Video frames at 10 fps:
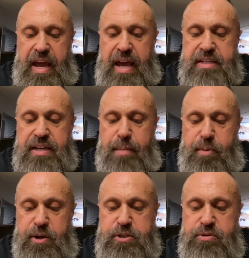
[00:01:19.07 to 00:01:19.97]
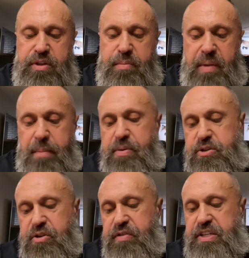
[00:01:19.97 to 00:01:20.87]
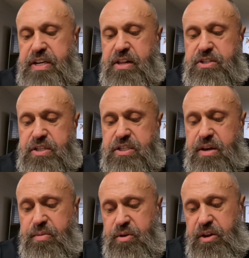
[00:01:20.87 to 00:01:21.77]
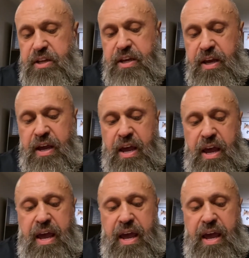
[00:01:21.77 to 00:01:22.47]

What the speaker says: as opposed to the members of intelligence community